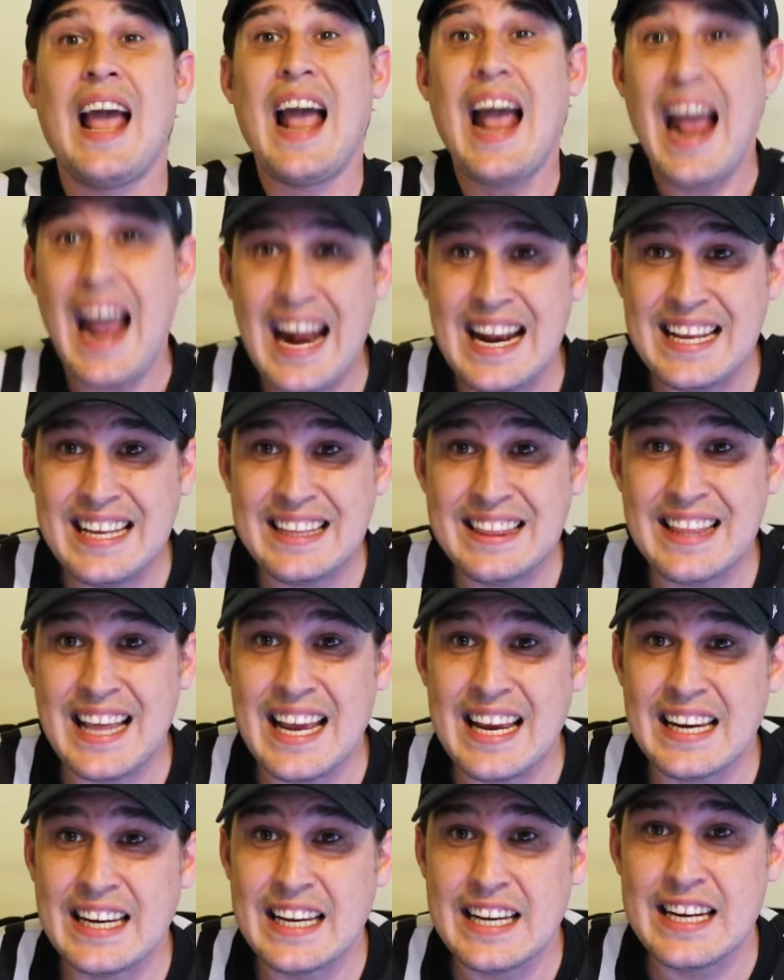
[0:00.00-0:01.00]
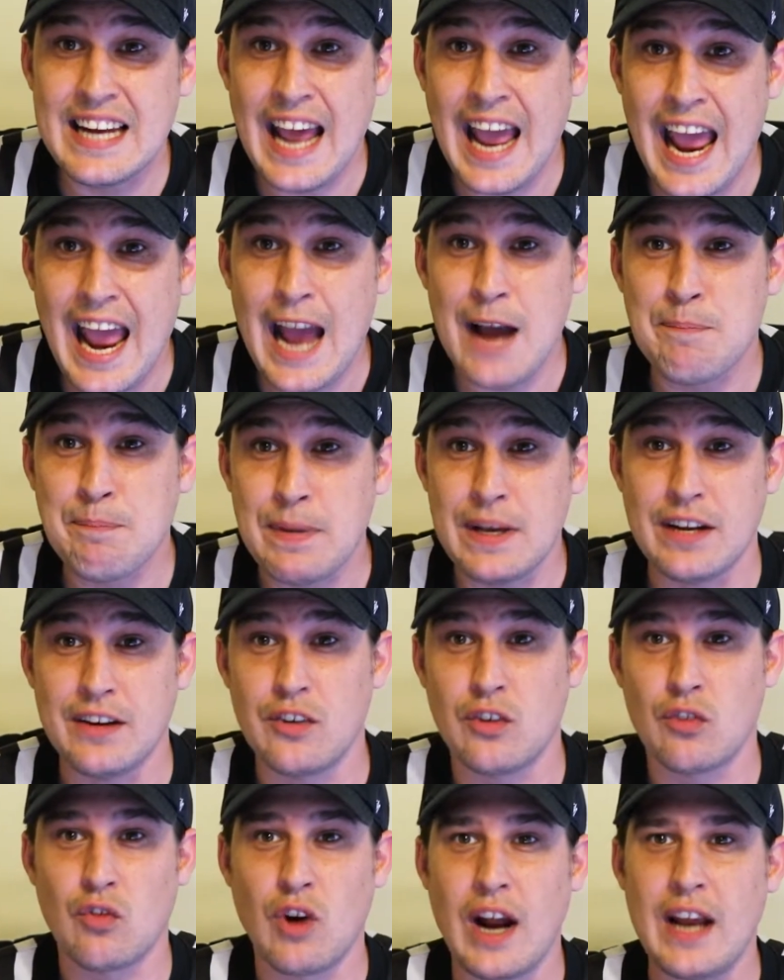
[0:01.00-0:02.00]
Anything can happen,
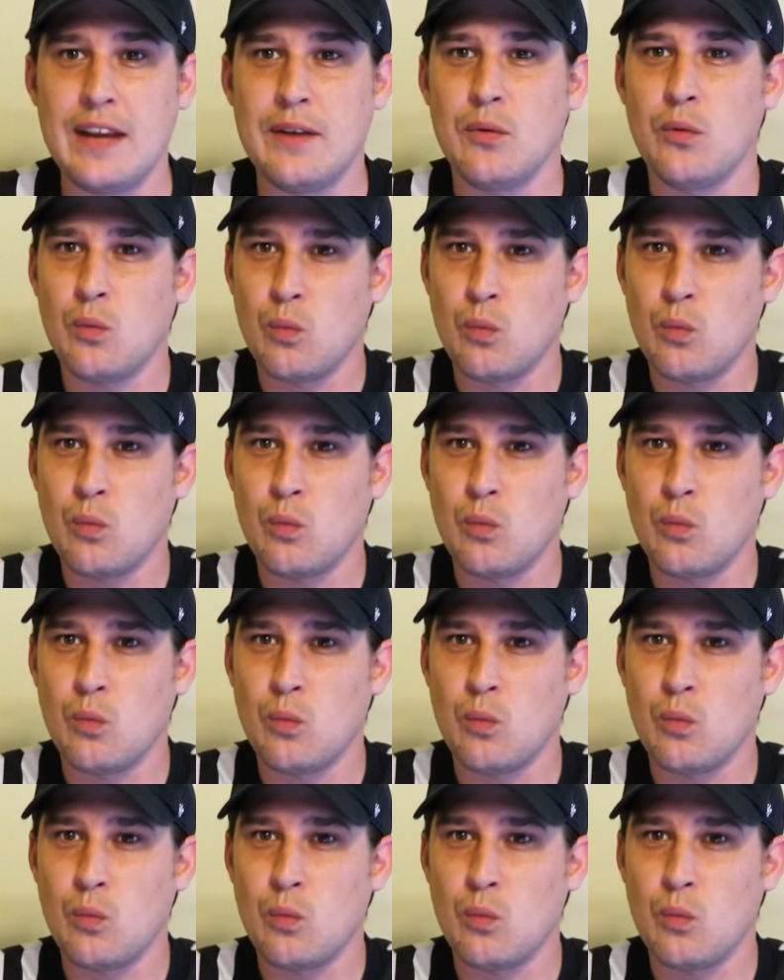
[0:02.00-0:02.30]
right?